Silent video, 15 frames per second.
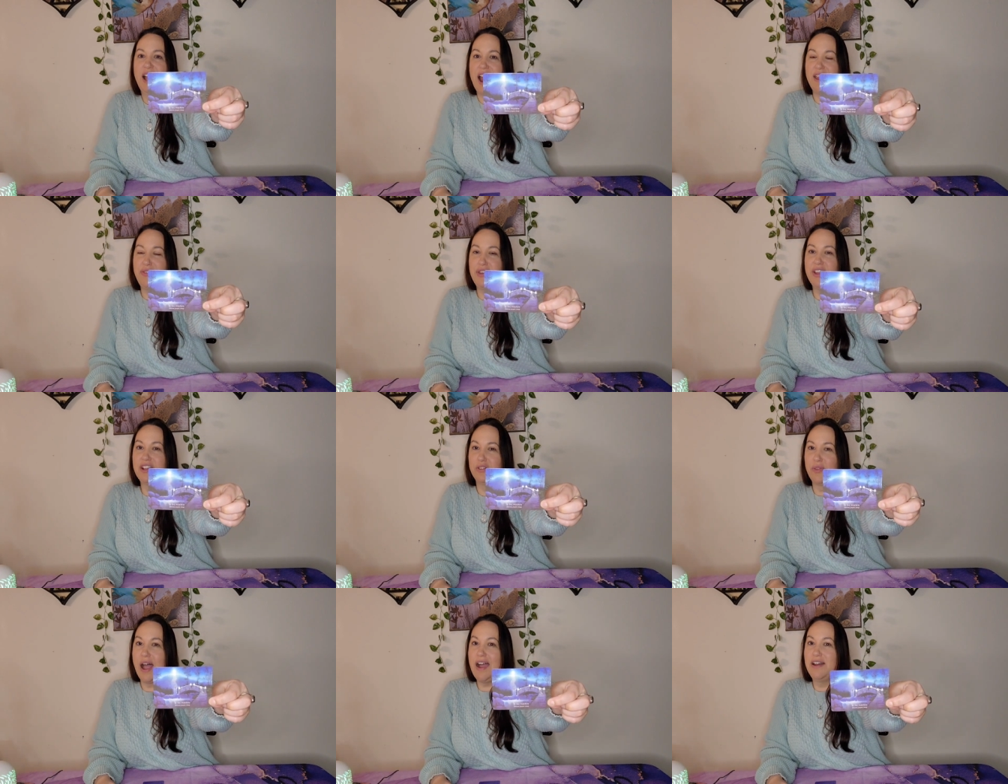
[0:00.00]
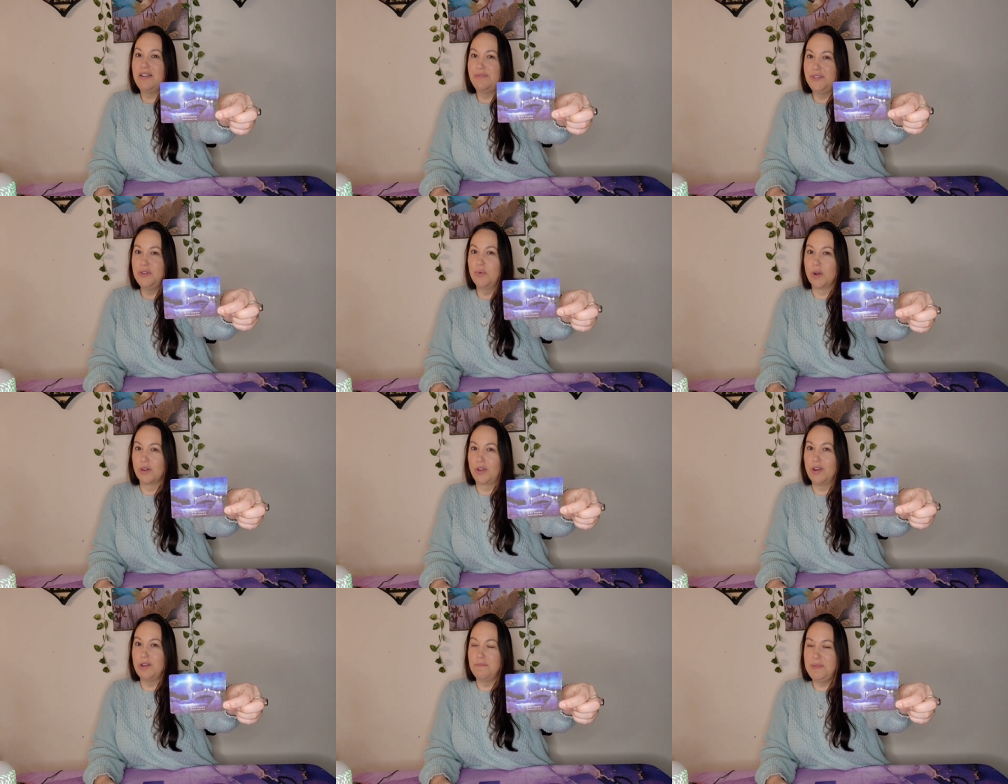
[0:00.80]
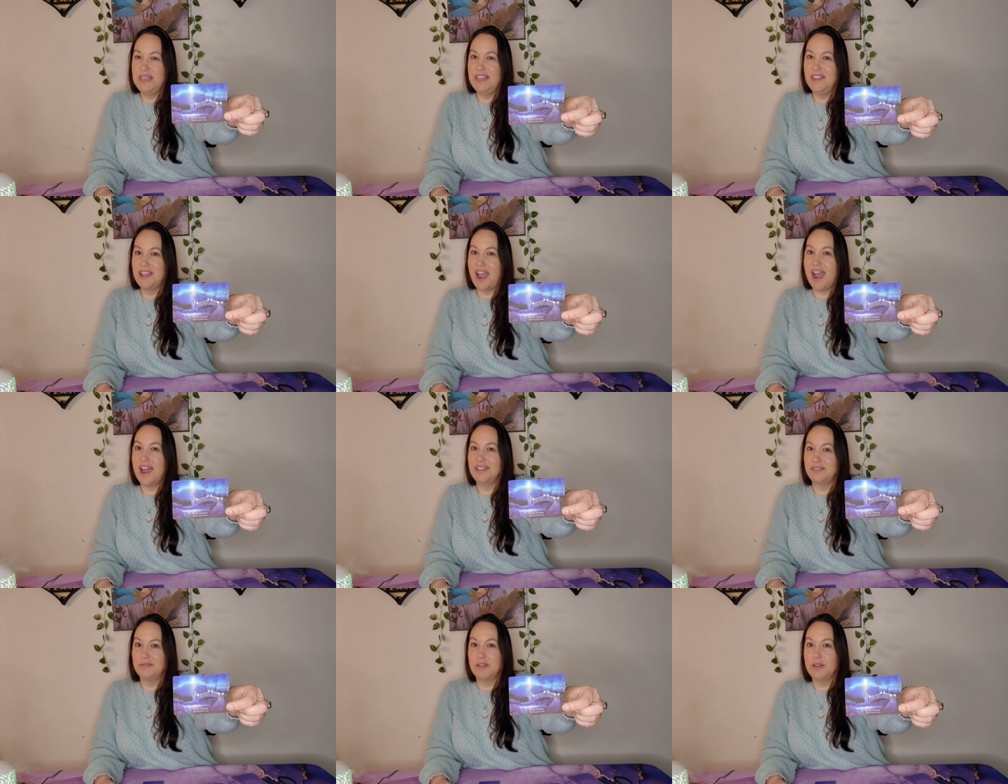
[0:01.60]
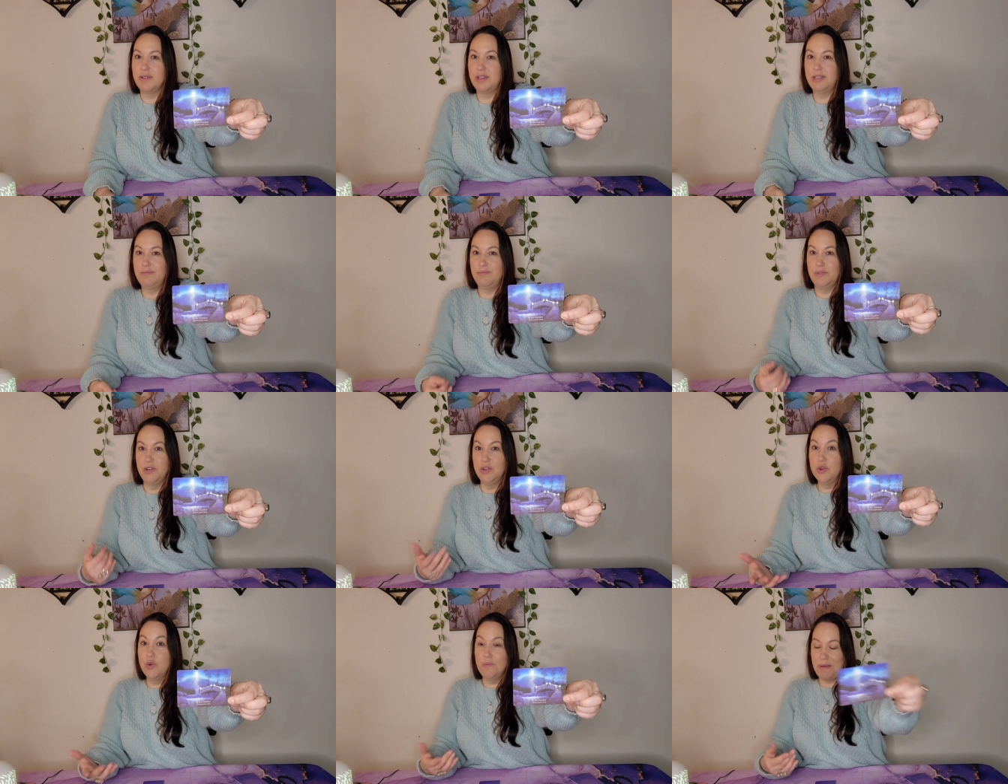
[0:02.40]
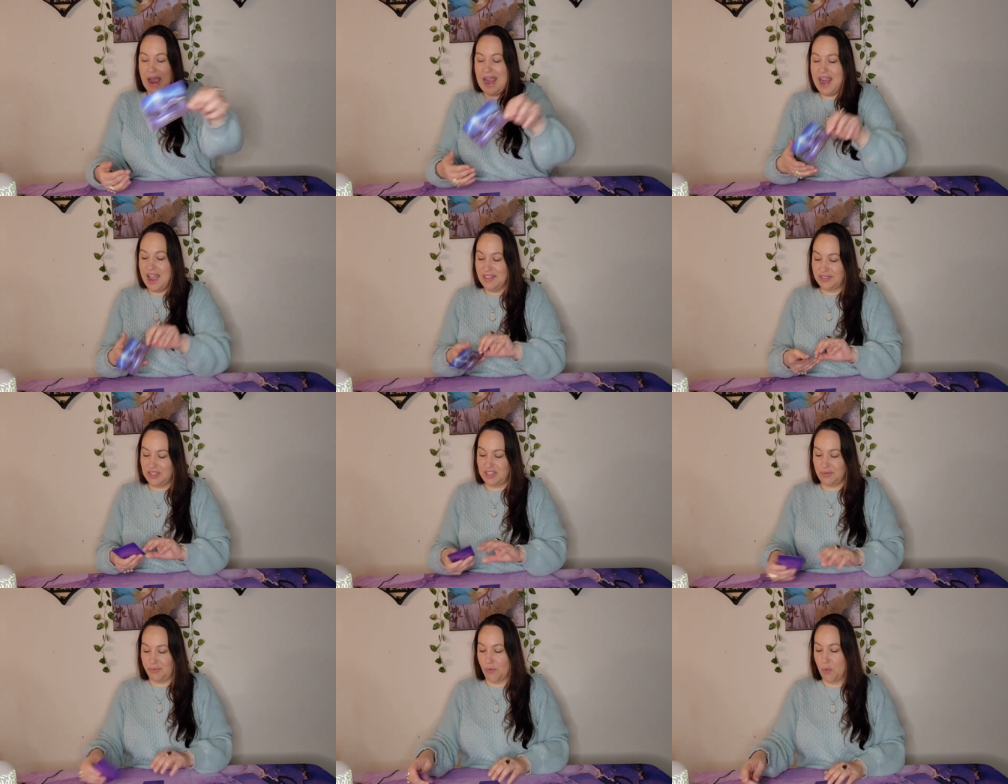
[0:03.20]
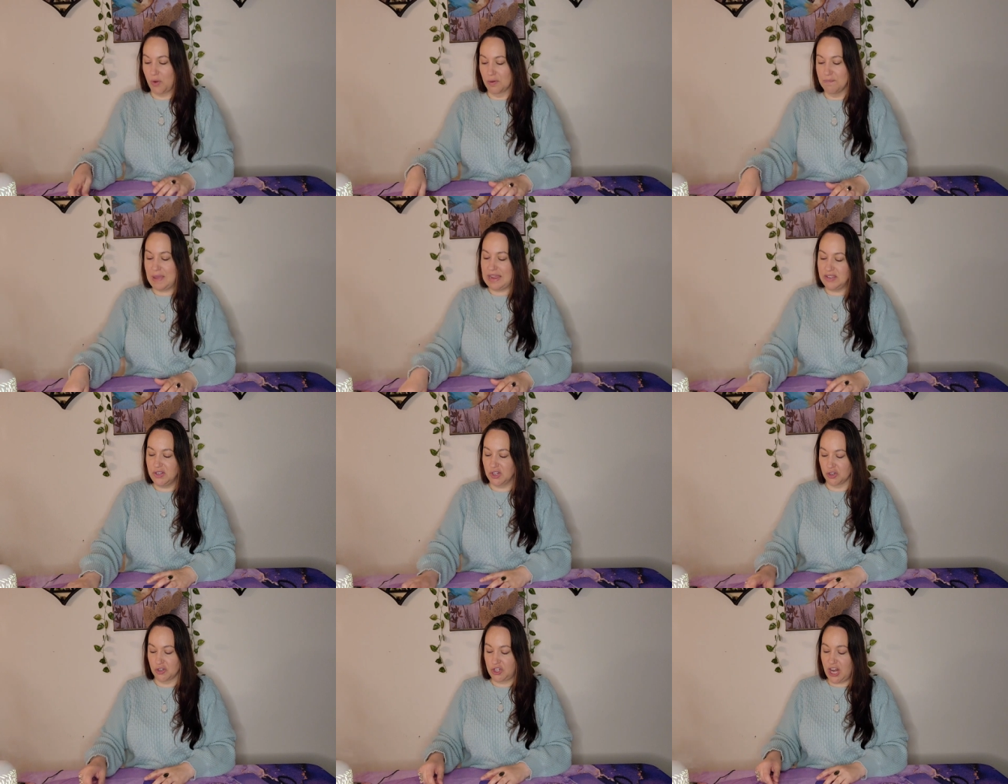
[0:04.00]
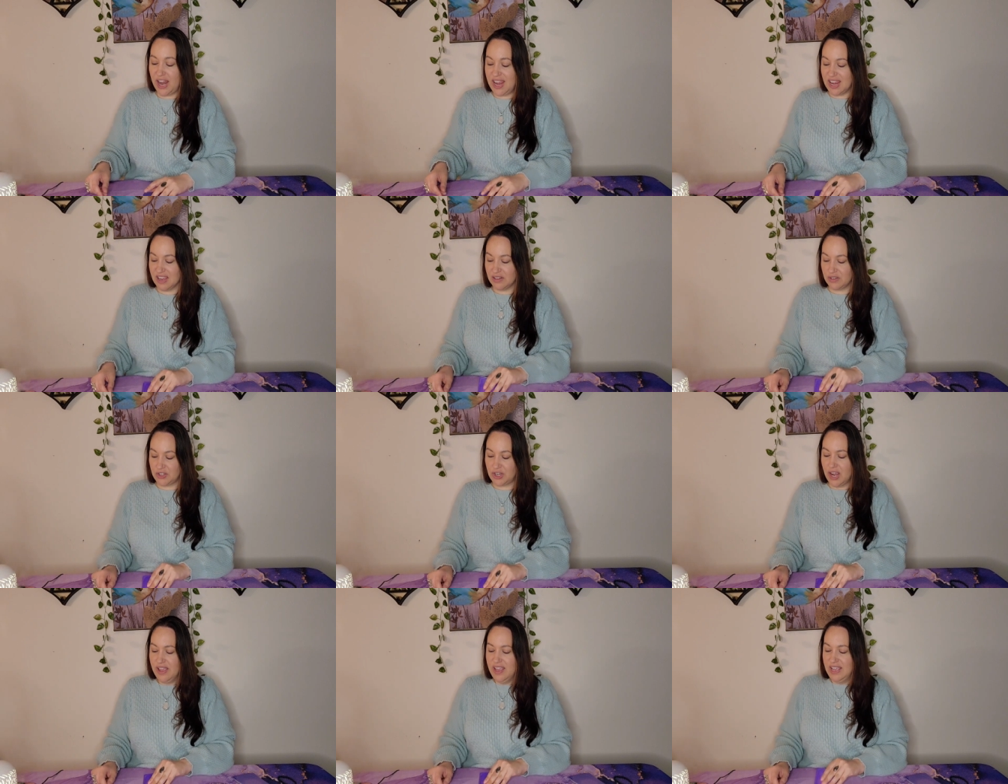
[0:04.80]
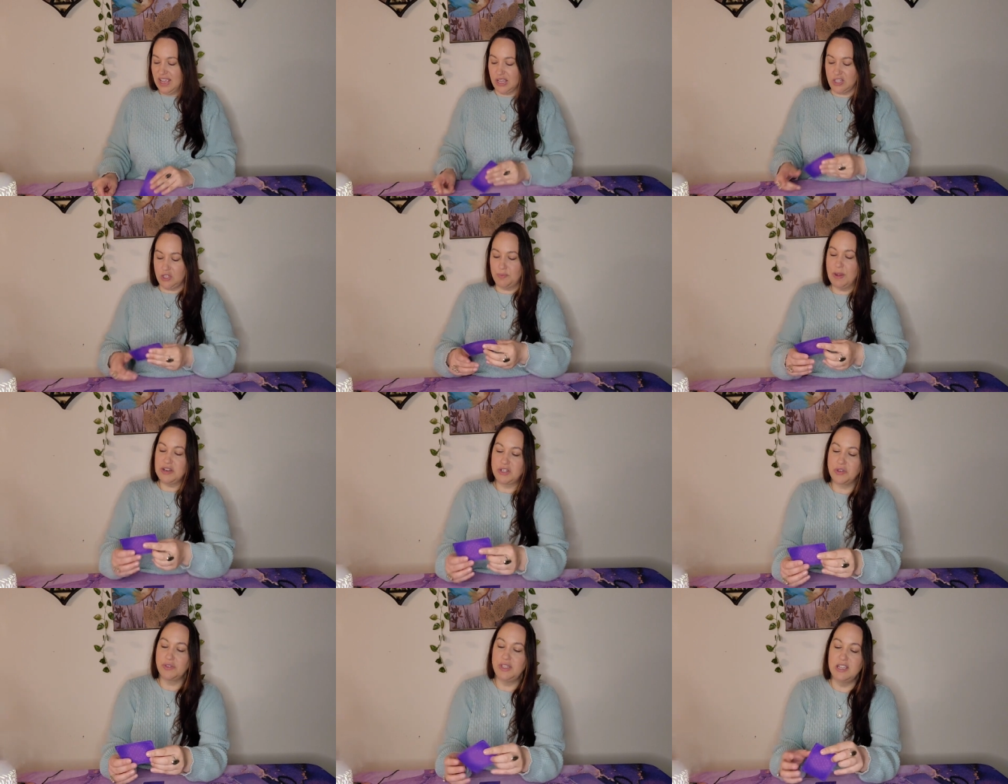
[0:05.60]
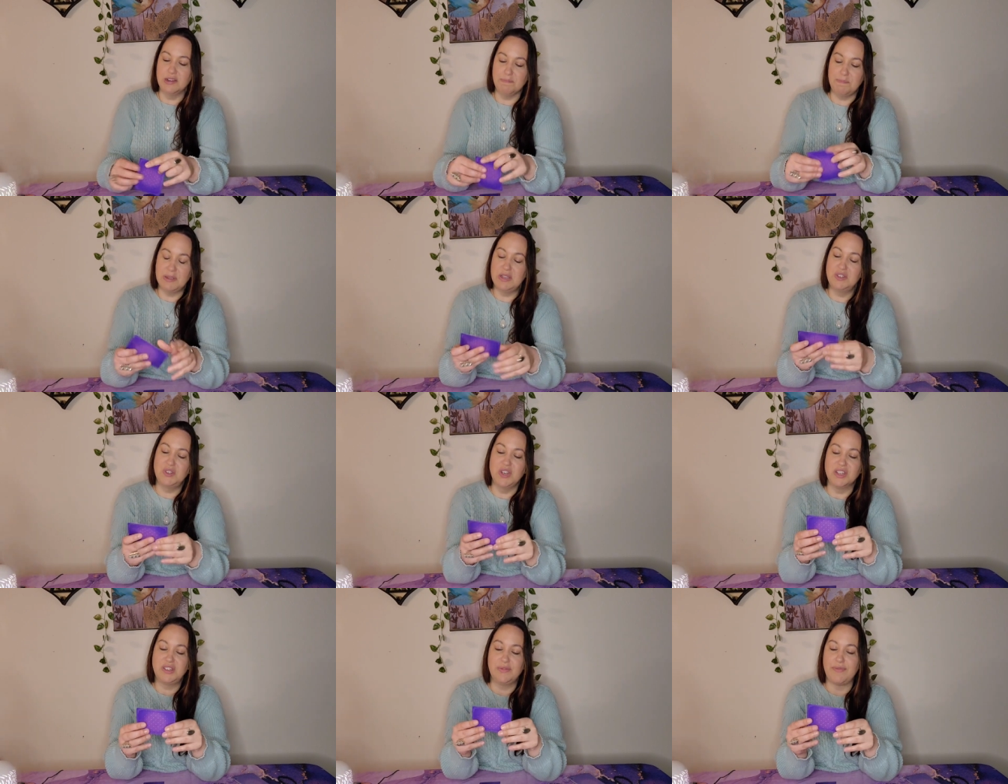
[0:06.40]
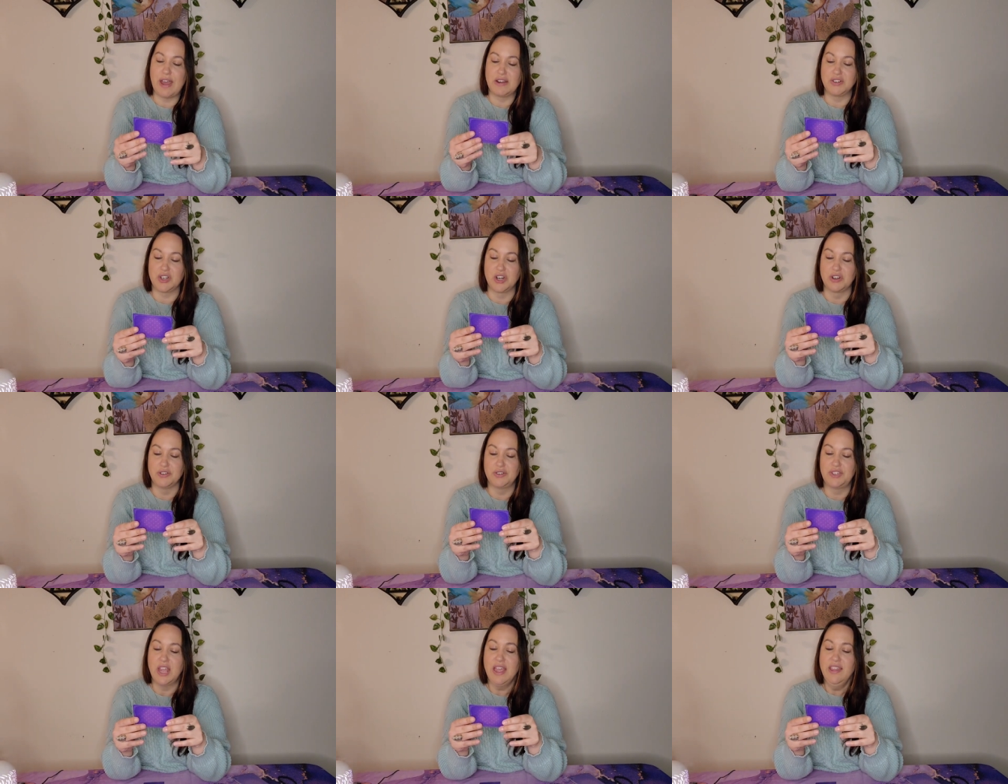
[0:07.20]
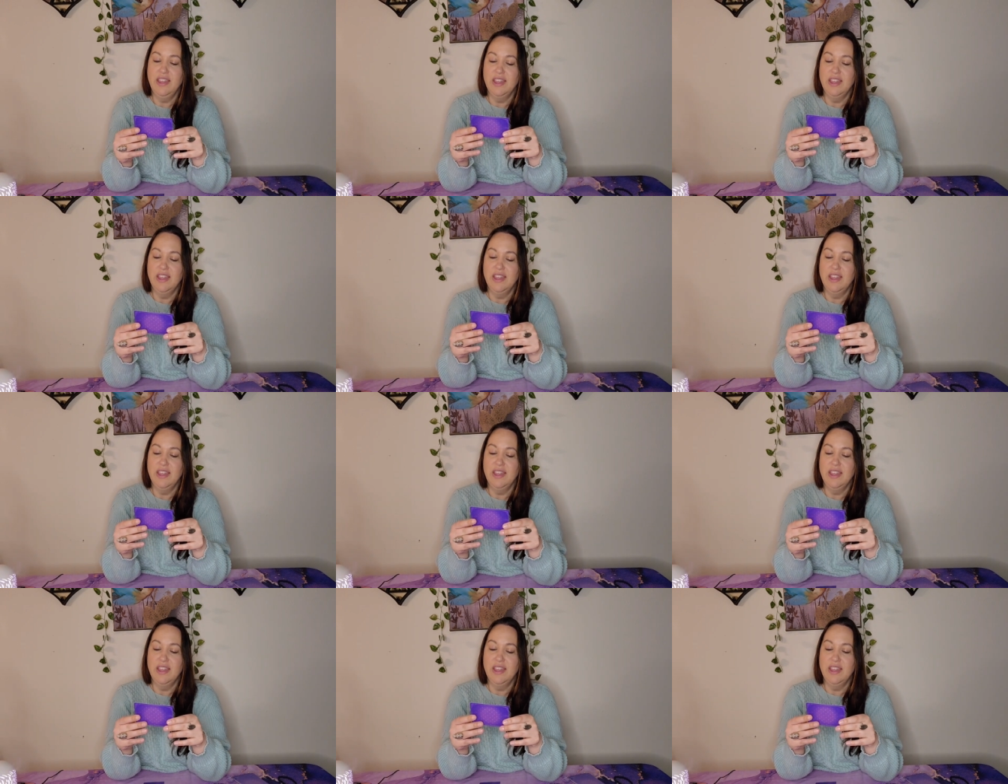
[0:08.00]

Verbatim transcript: I think a lot of you are going to be on new paths for major change, especially in business ventures.